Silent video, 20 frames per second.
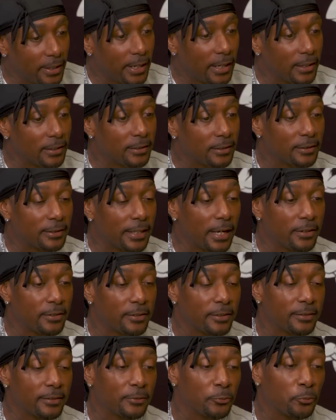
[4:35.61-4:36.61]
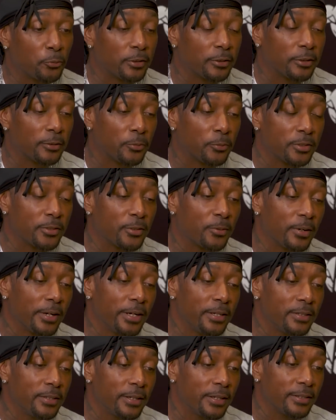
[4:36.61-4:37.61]
That's what's
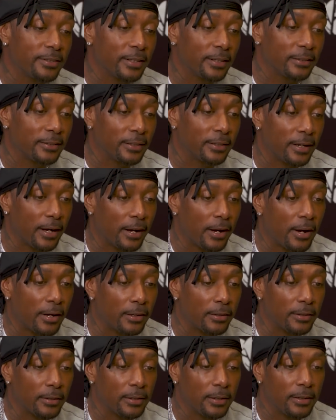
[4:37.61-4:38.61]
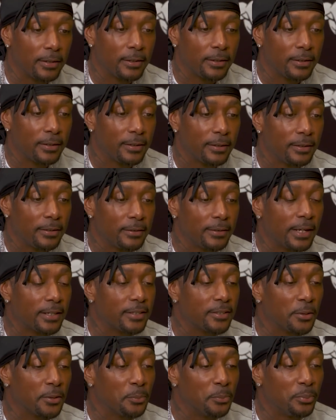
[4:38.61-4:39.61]
crazy is that's
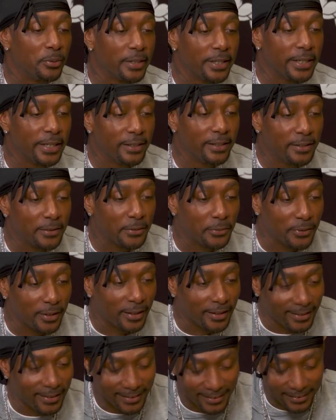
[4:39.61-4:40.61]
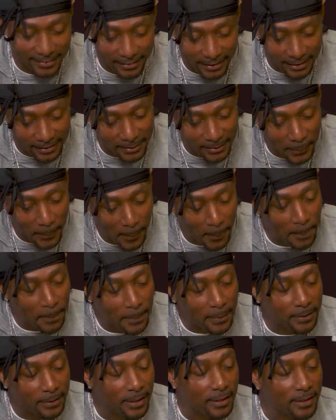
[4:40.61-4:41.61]
a blend of like
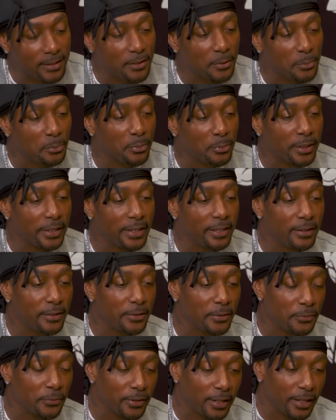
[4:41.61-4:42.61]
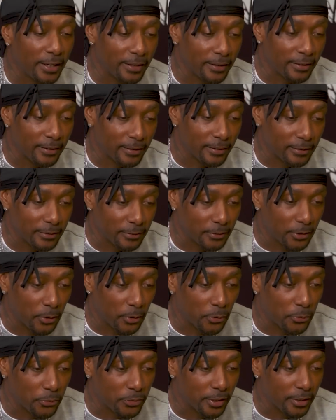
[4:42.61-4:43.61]
that's a blend of like
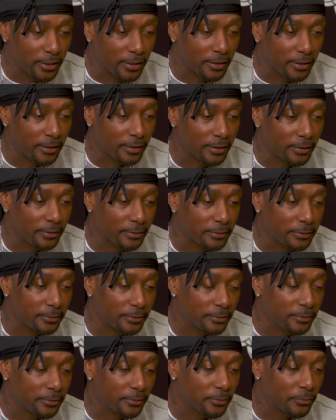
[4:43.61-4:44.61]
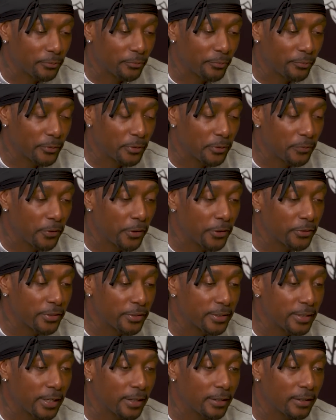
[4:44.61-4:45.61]
those
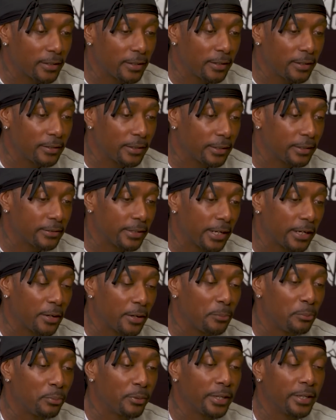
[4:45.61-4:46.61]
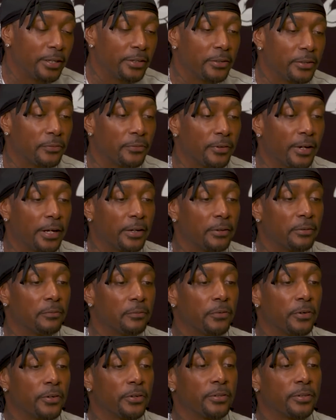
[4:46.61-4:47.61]
verses I kicked. It's like a blend of like
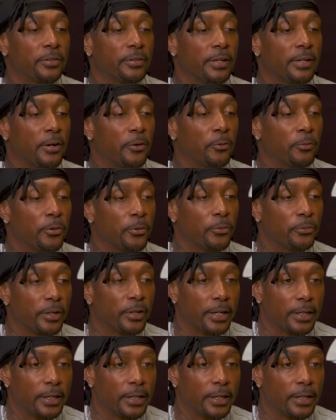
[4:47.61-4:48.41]
verses I wrote